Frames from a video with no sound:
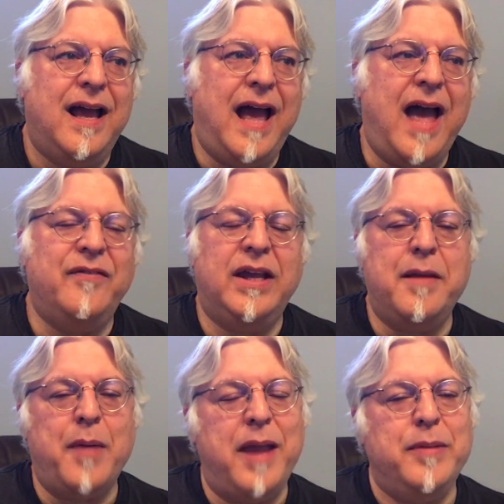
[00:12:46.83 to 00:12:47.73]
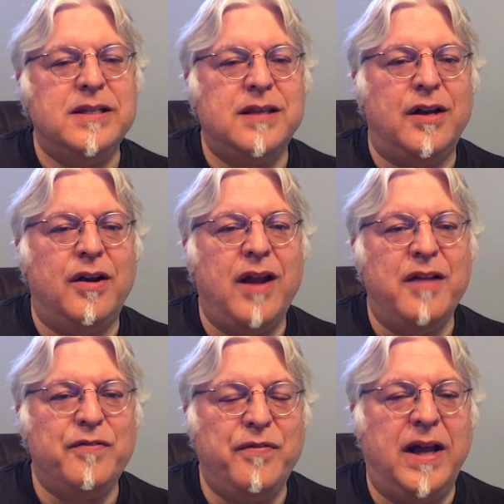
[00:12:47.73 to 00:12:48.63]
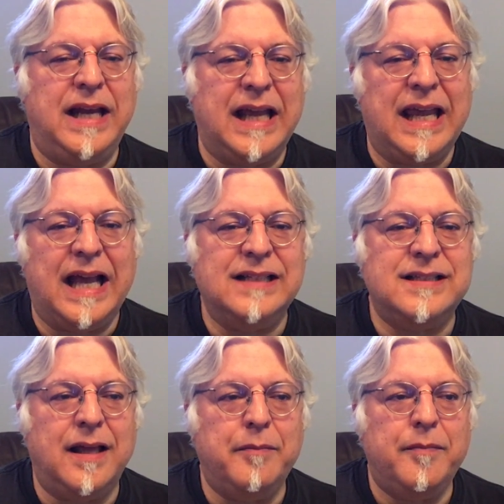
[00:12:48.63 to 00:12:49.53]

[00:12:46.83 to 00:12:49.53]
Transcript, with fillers: having a babysitter and fighting against them.